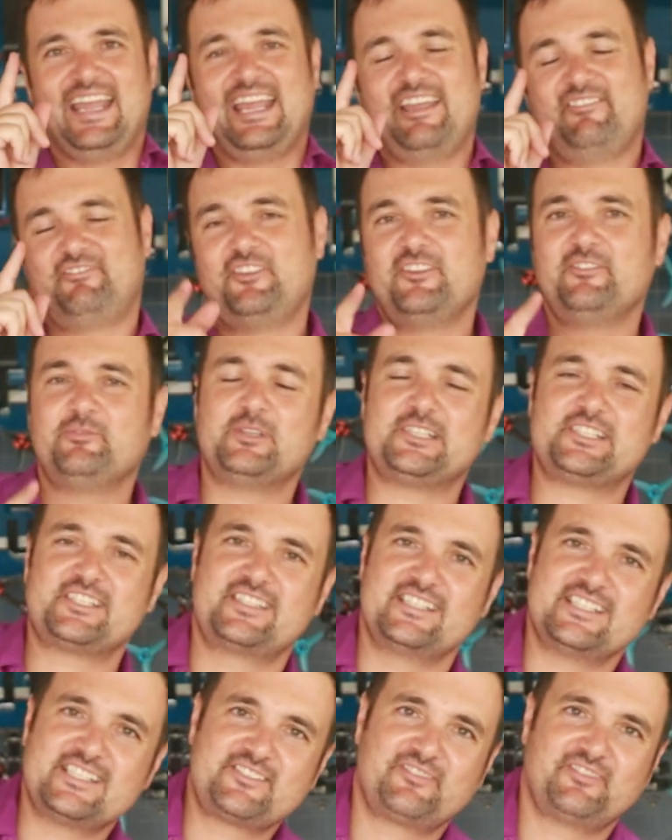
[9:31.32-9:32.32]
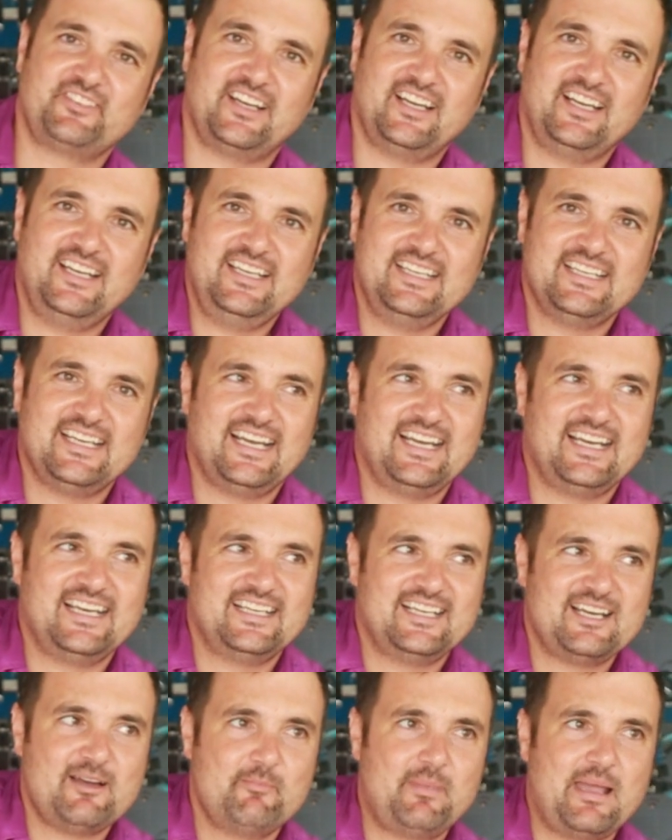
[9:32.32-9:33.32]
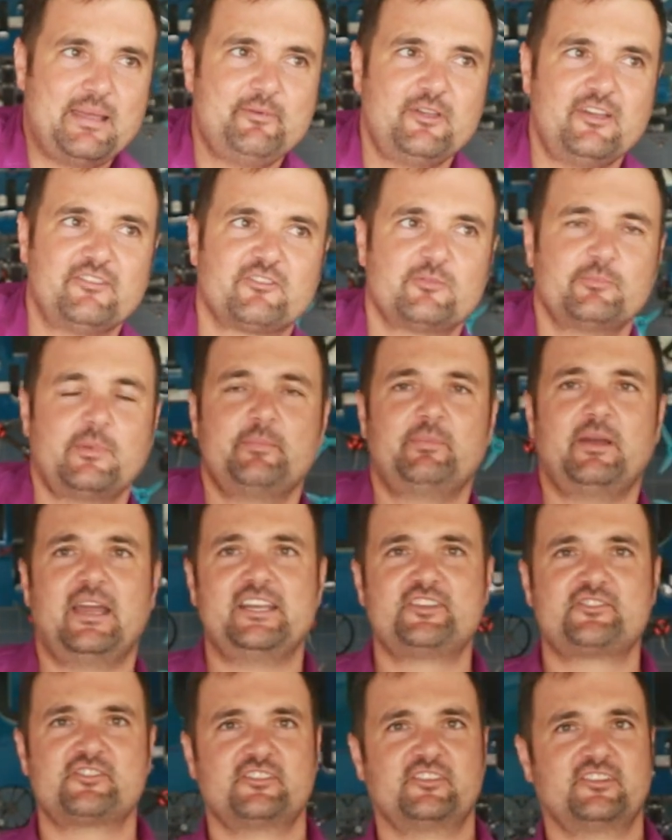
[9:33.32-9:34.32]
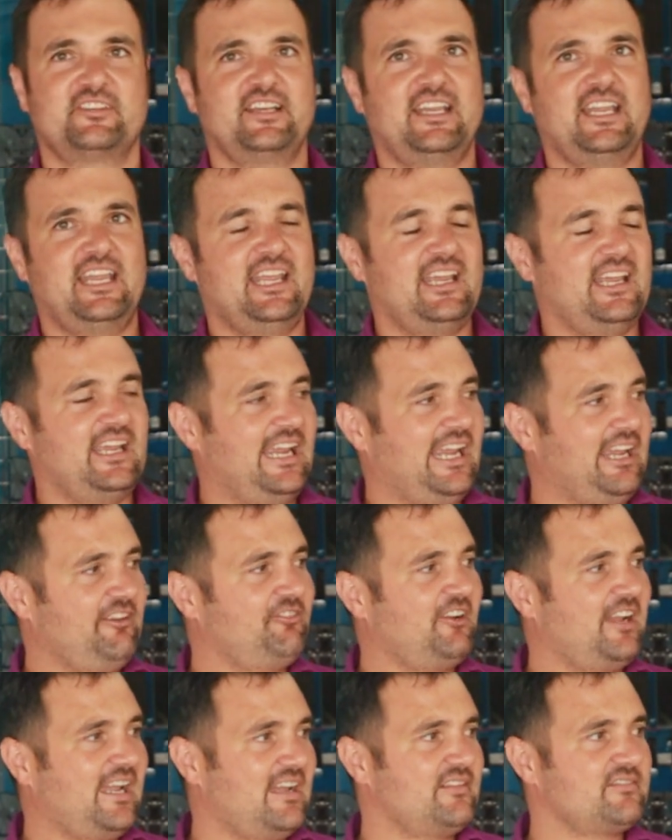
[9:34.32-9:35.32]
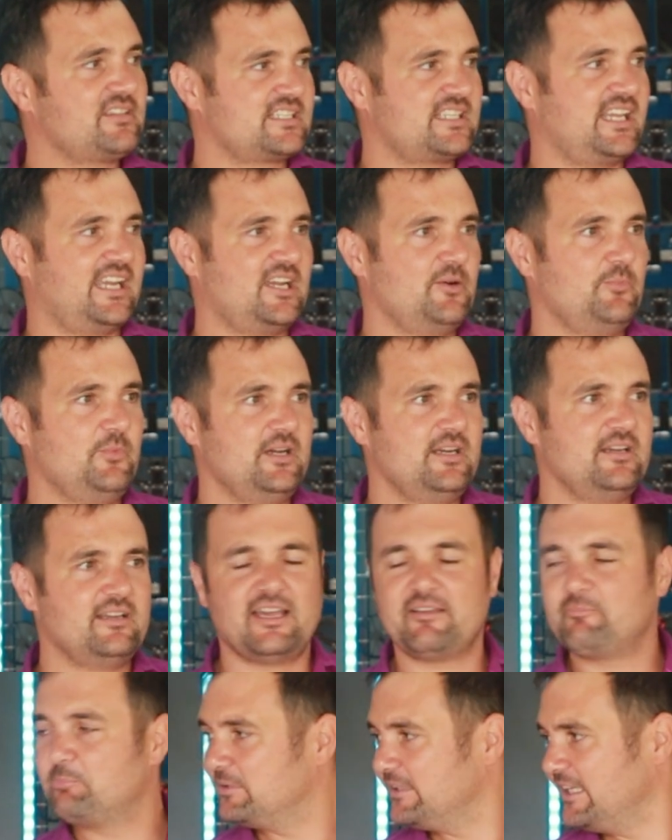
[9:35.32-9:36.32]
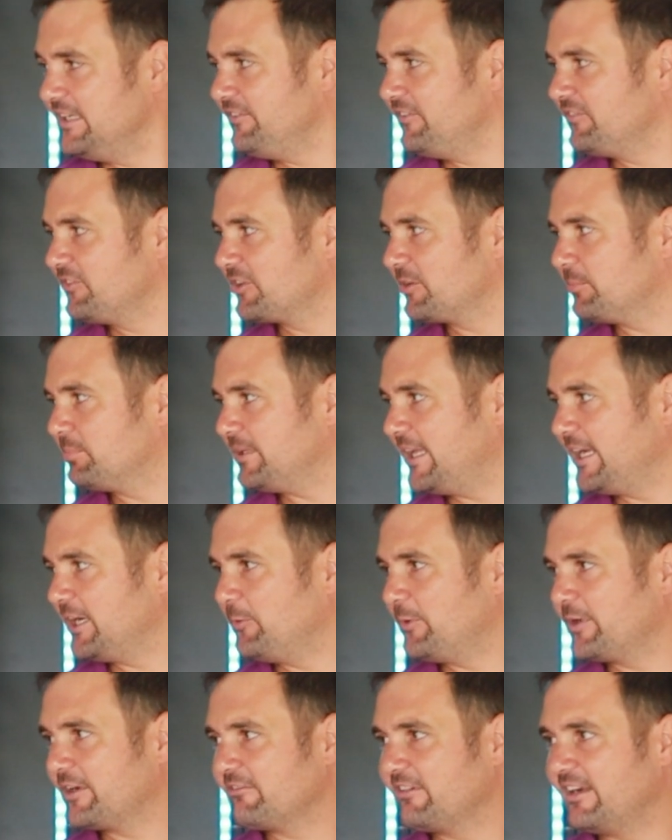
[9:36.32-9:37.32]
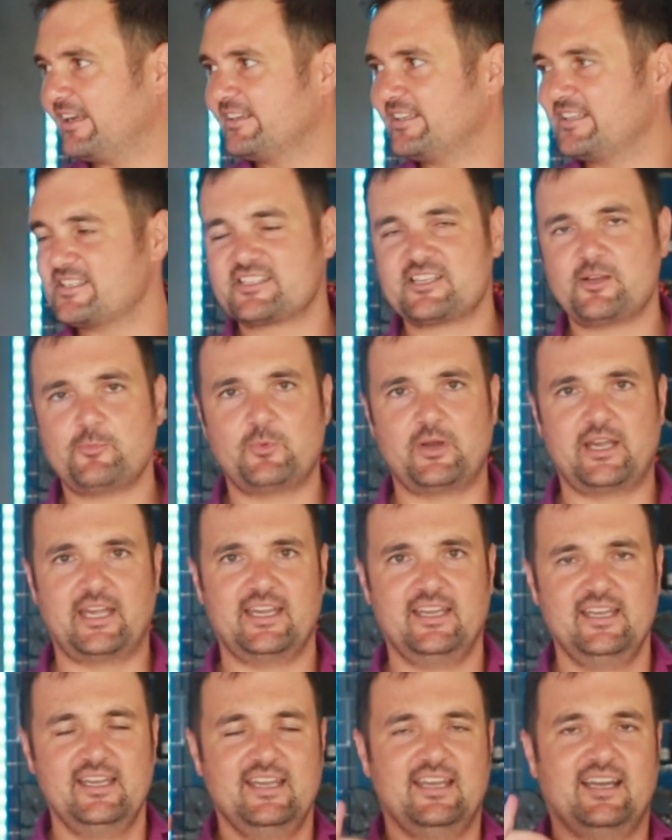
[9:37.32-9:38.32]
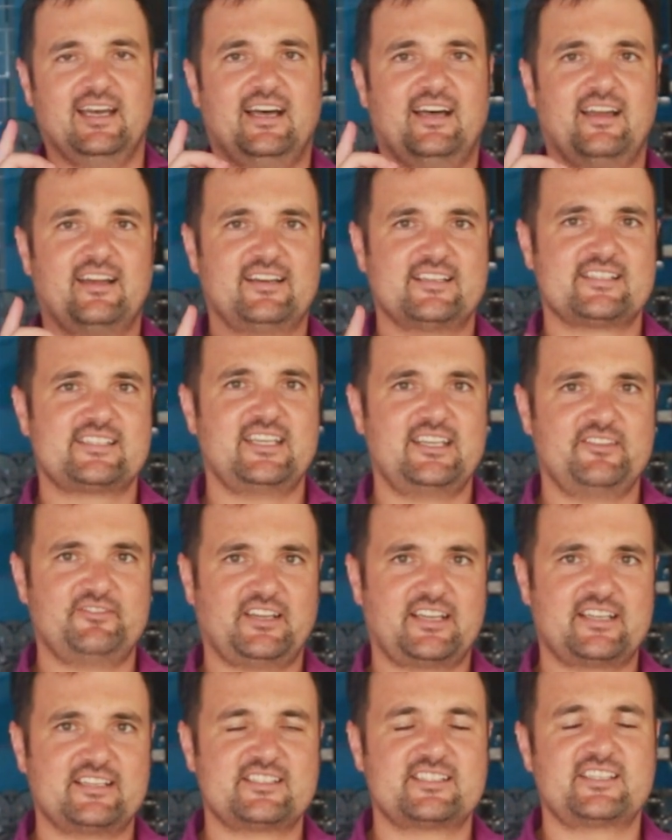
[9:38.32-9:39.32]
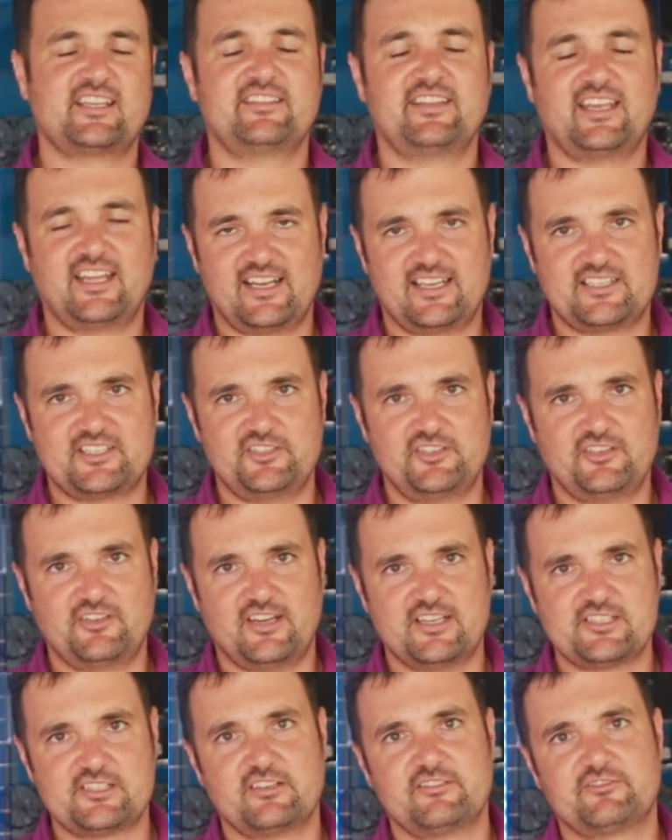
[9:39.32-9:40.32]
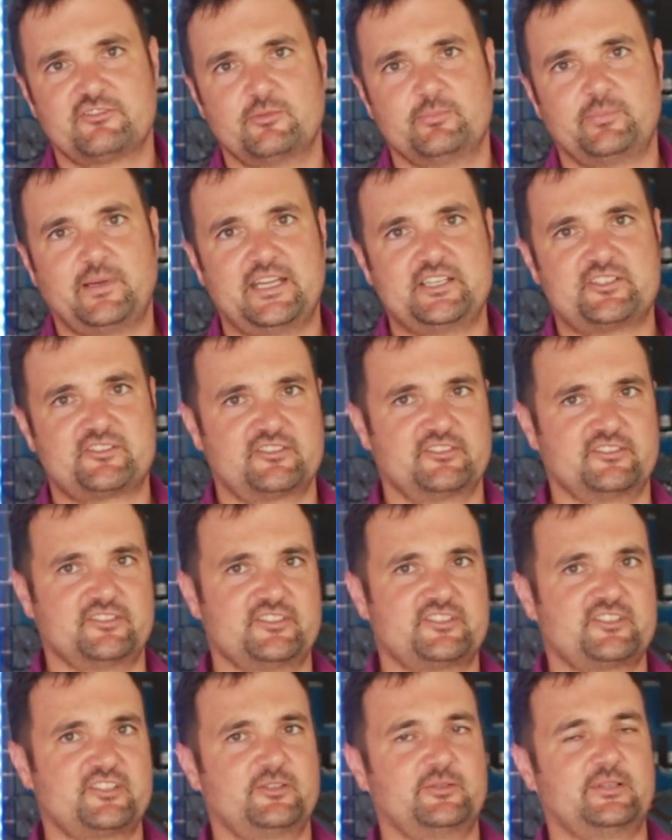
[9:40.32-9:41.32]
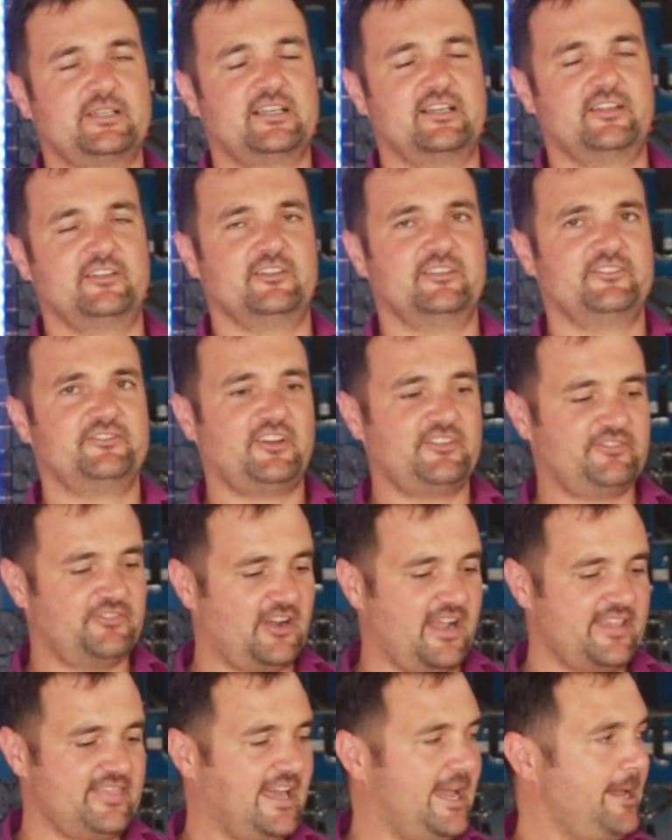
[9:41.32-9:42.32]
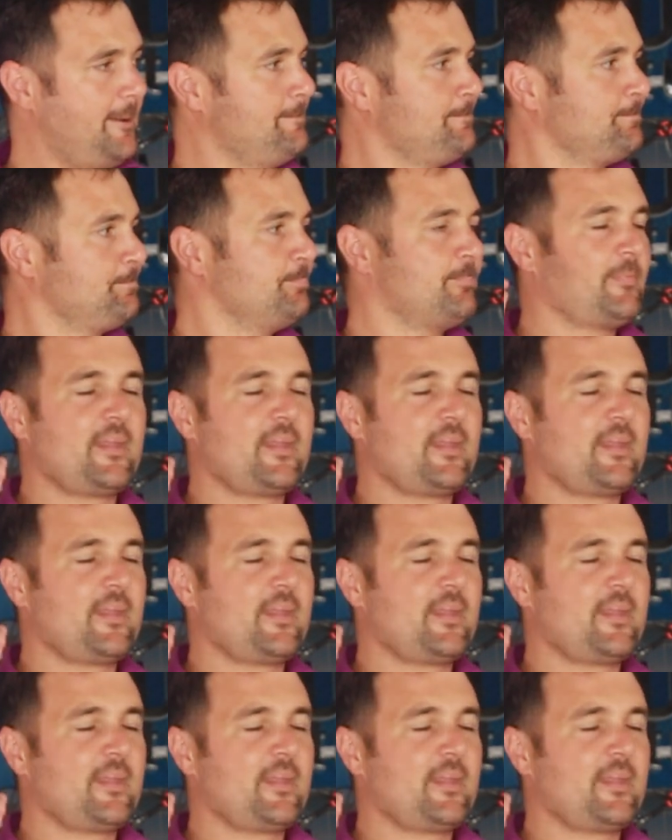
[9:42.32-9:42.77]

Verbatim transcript: if you've watched this far, uh, maybe over on my Patreon, if I have a second one, I believe I've got a black one around here somewhere. Uh, I'm going to see if I can send that out to you guys over on Patreon. So I don't know. If I find that,